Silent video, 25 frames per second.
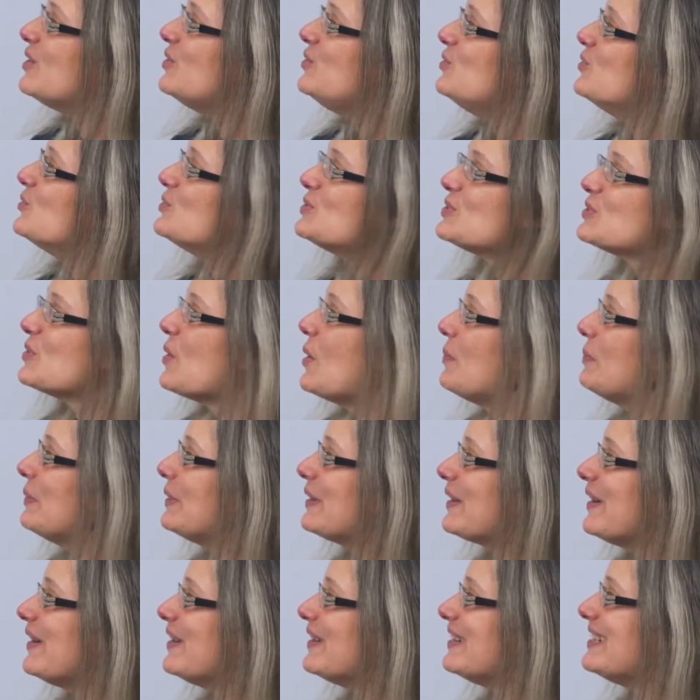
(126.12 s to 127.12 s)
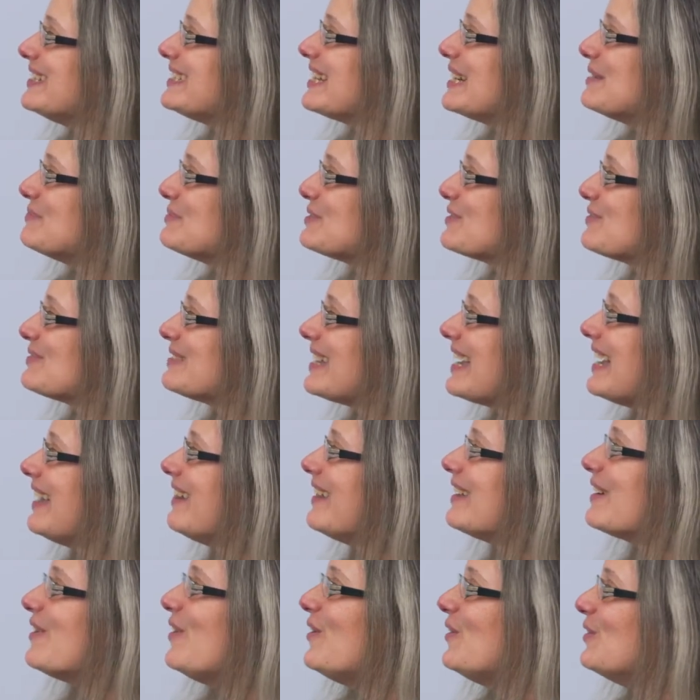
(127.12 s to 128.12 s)
no stopping her in terms of
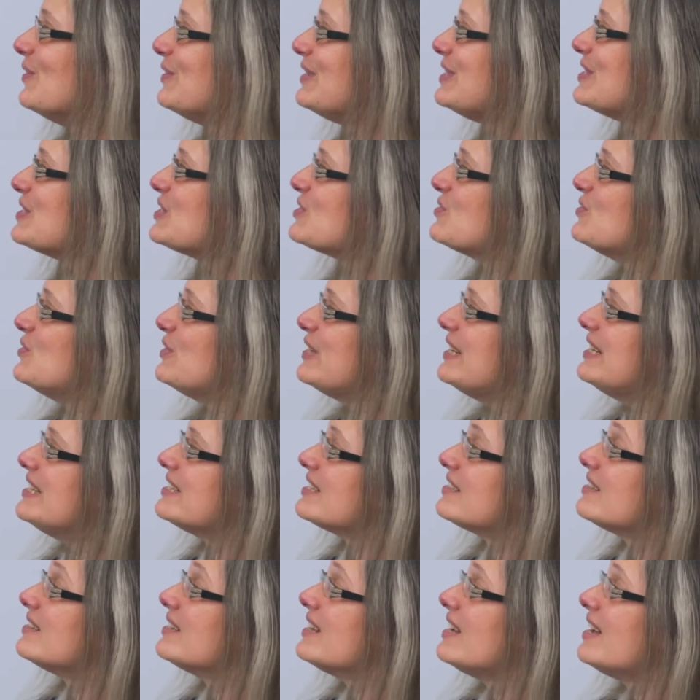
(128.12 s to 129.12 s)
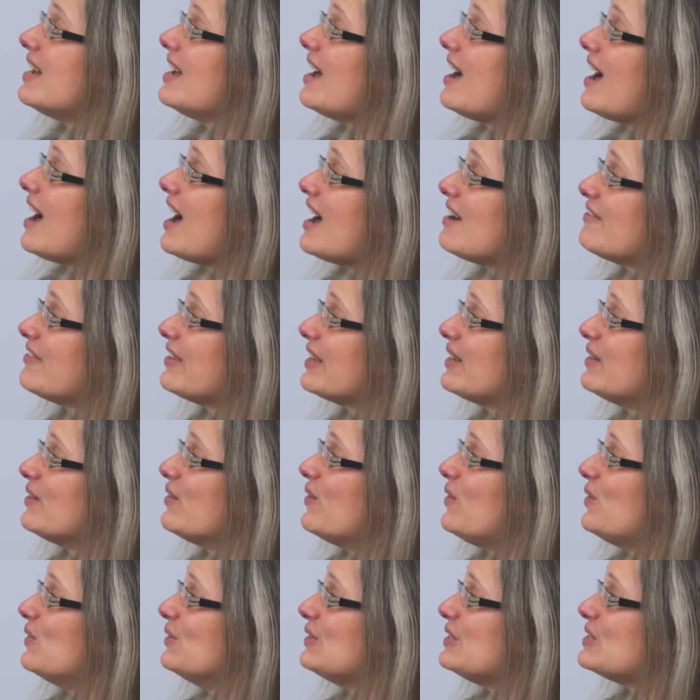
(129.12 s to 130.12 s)
telling all these stories and having
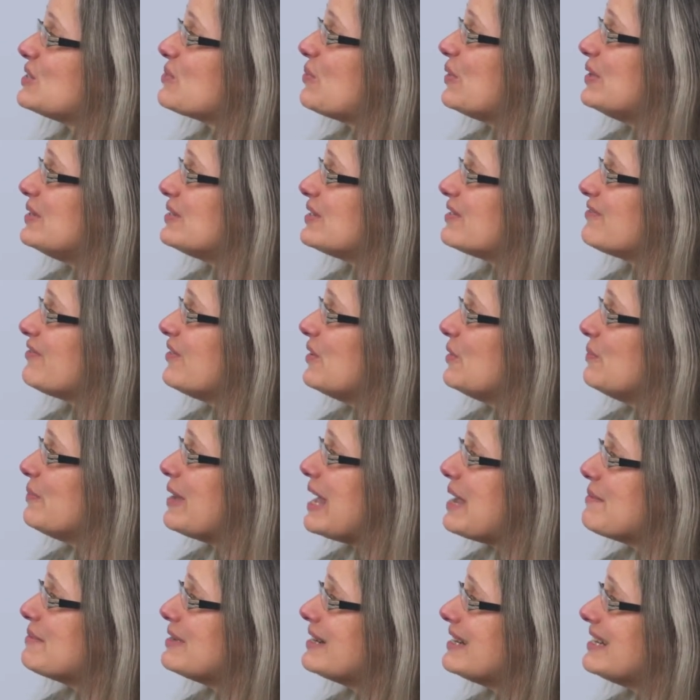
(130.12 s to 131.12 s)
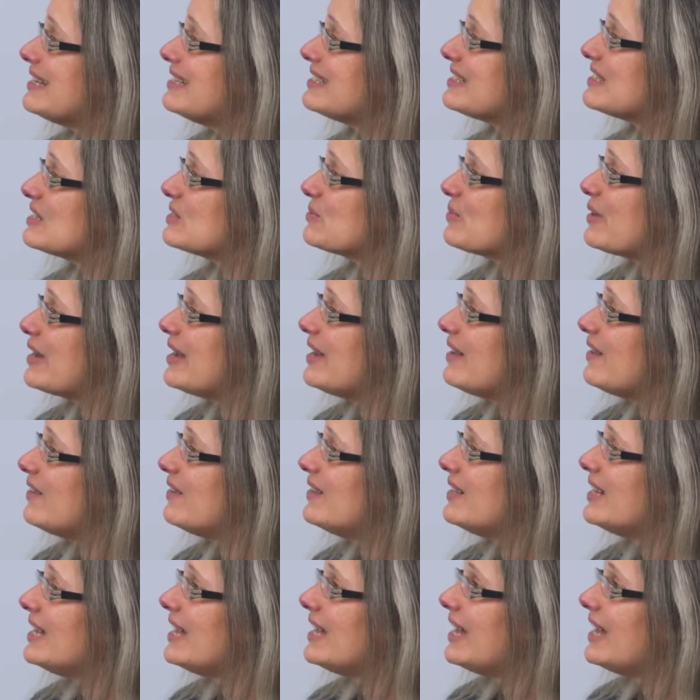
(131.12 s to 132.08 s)
all these wonderful memories as well.